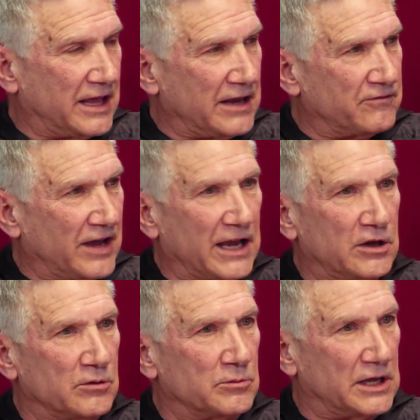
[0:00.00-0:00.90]

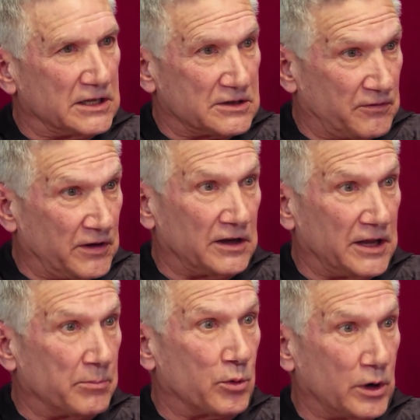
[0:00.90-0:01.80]
vacuum gets filled
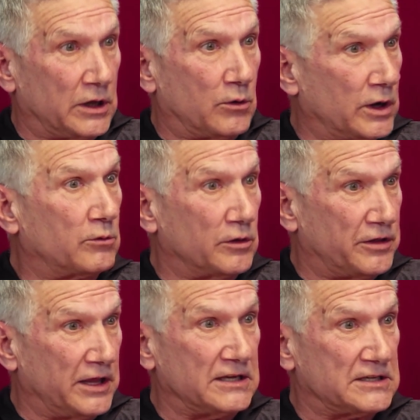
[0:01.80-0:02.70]
up pretty quick with
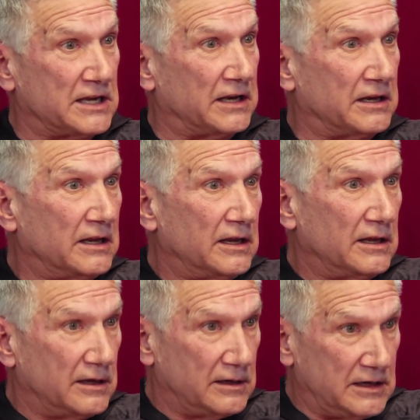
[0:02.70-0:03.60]
things that
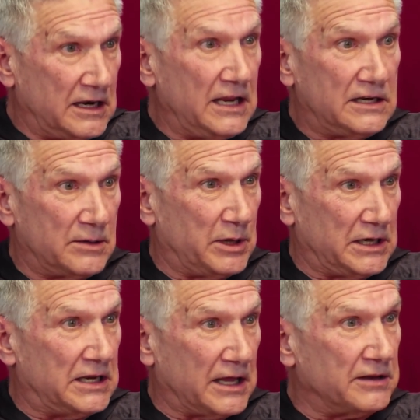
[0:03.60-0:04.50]
need to be
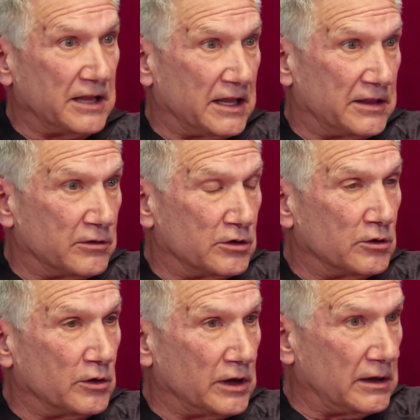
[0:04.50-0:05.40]
done that they're
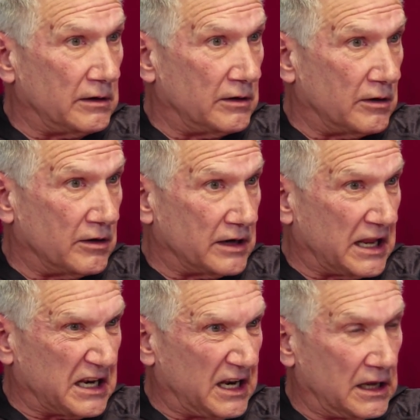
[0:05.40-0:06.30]
doing, you know, at
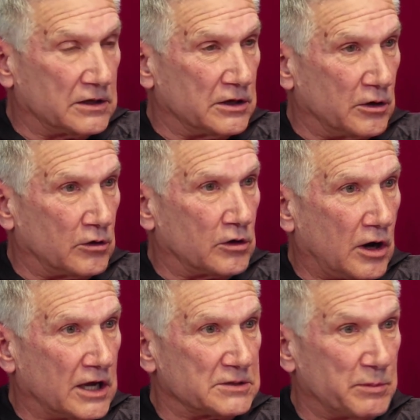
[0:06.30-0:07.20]
little to no
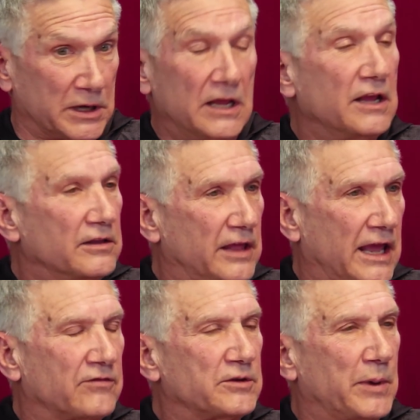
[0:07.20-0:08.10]
cost, but they
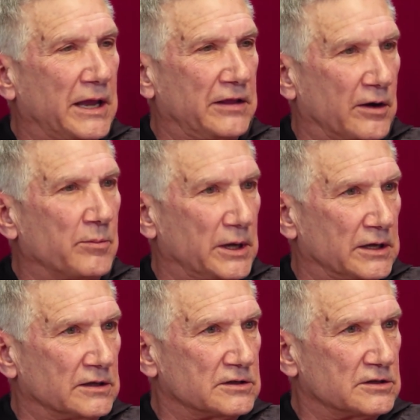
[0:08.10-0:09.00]
have to pay their
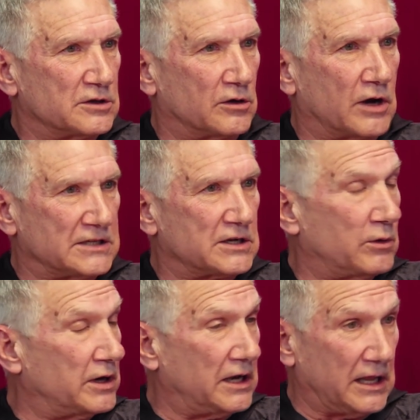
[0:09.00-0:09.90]
bills. So
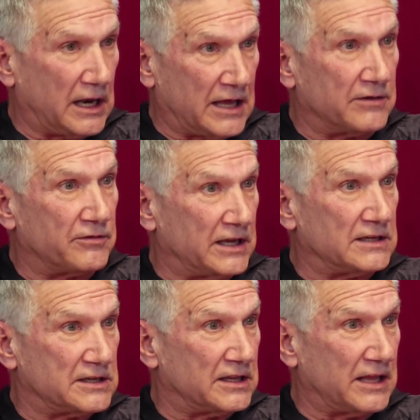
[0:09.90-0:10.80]
consequently, a lot of
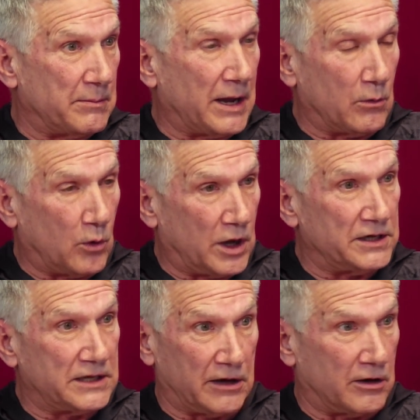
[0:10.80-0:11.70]
things that they might
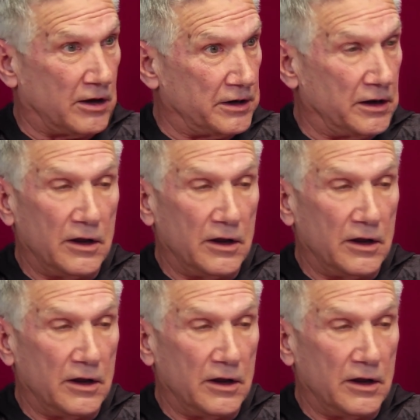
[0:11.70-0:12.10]
want to take on